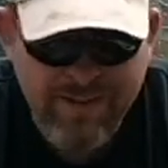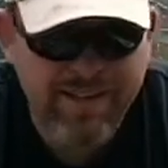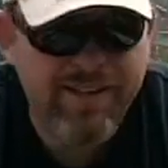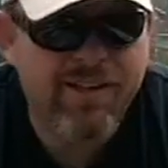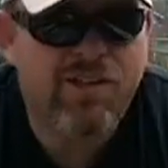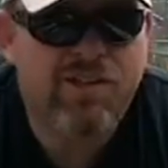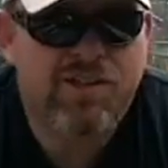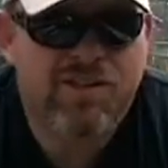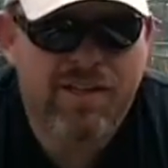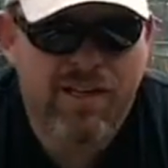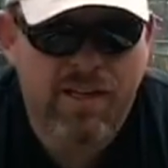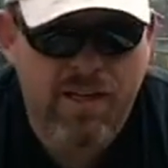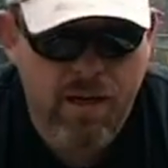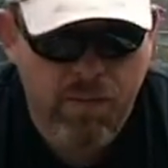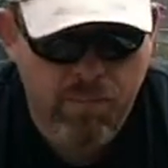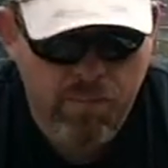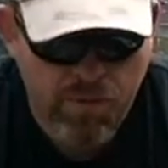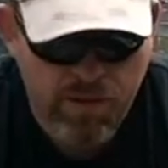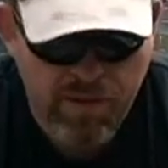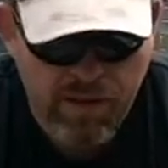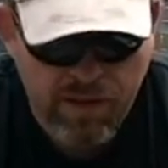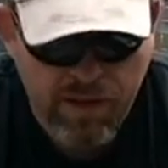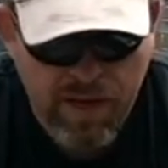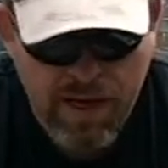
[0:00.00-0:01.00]
you just end up
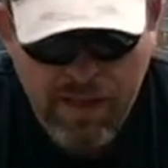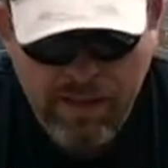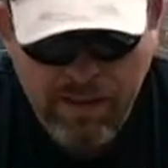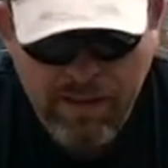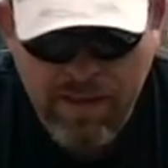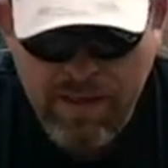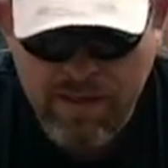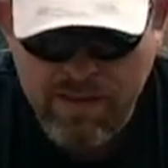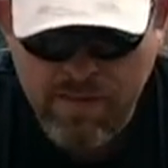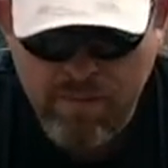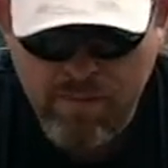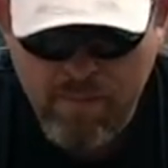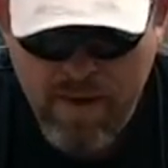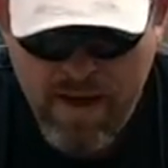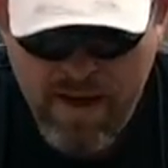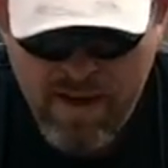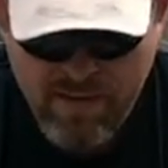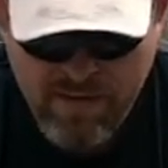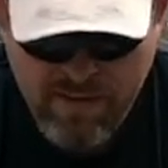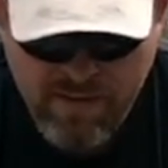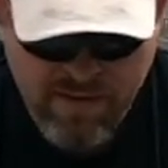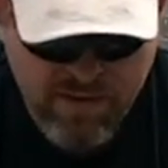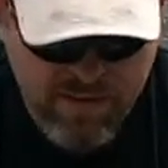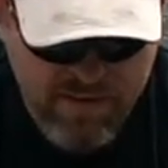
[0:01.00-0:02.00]
with a lot less mess,